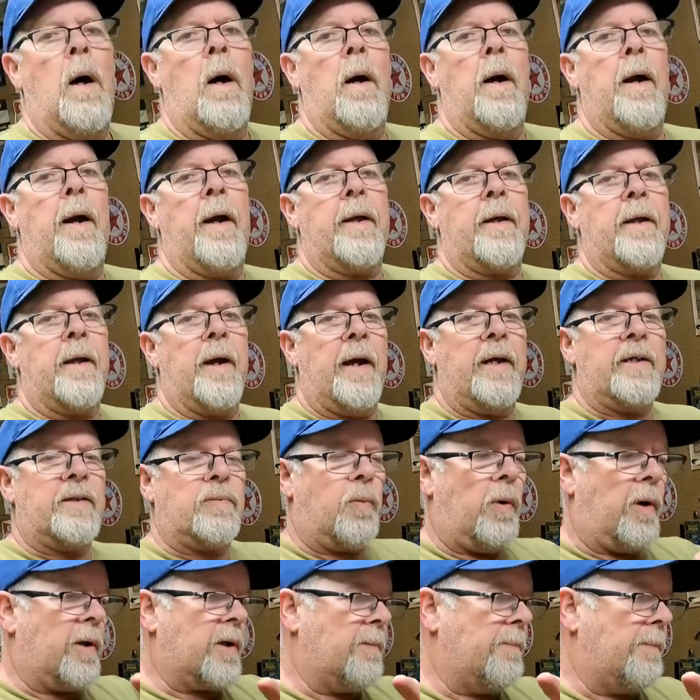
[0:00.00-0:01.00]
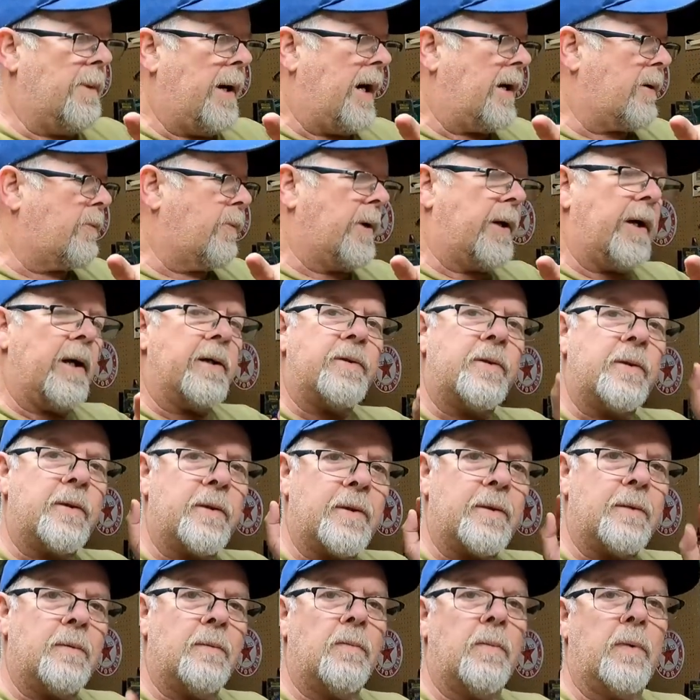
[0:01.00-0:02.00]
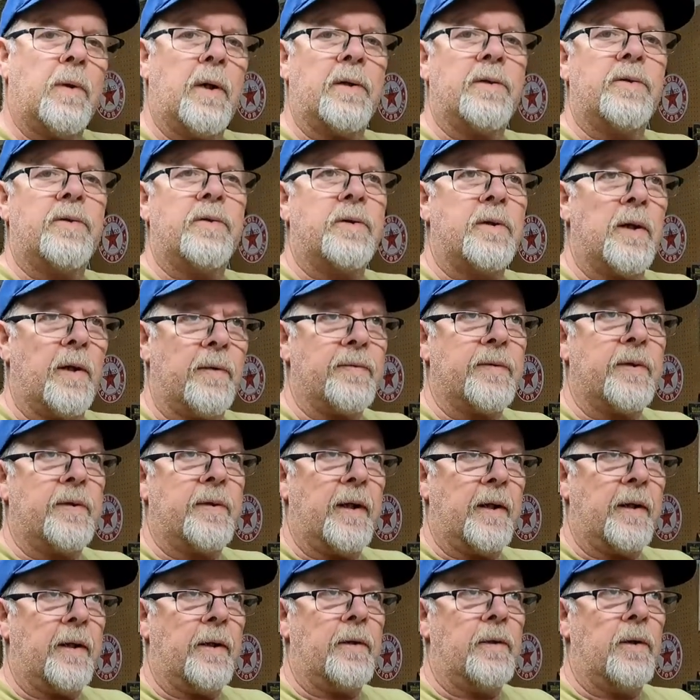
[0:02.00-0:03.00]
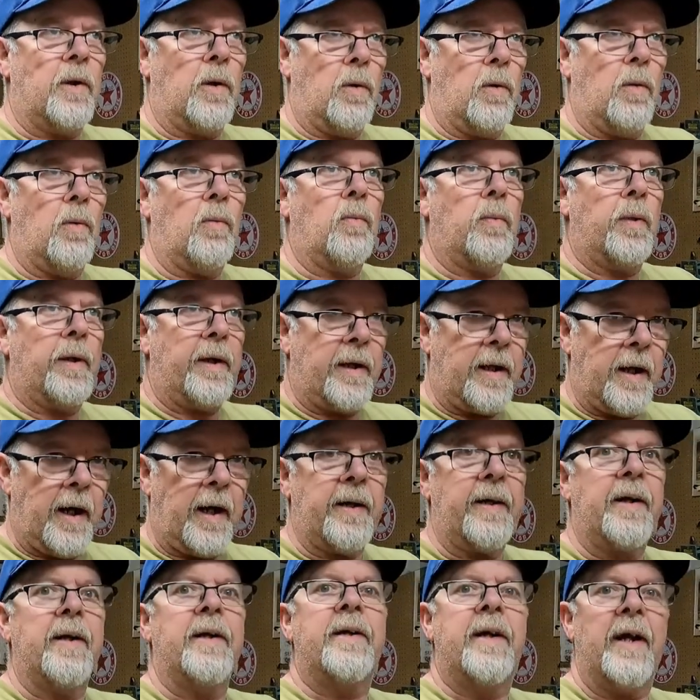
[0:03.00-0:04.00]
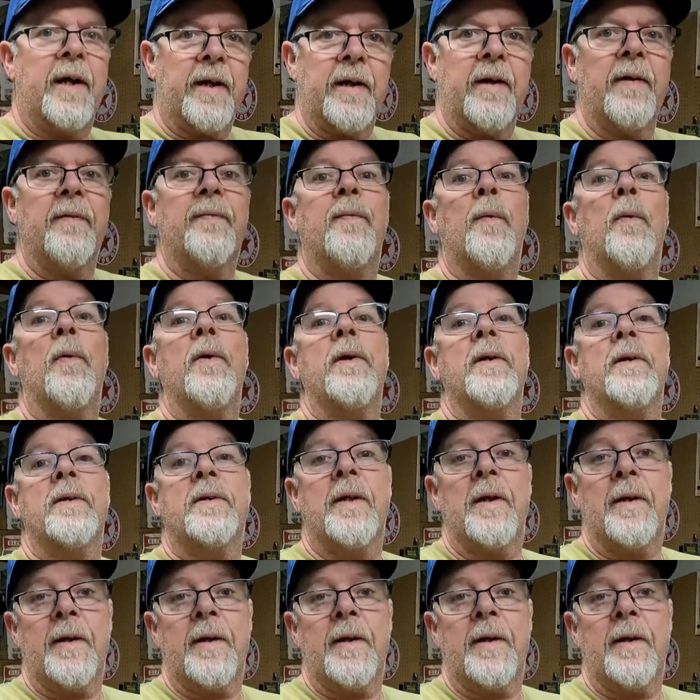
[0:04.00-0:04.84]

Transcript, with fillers: All right, guys, welcome back. We got yourselves a dinger. No, we got a dinger for you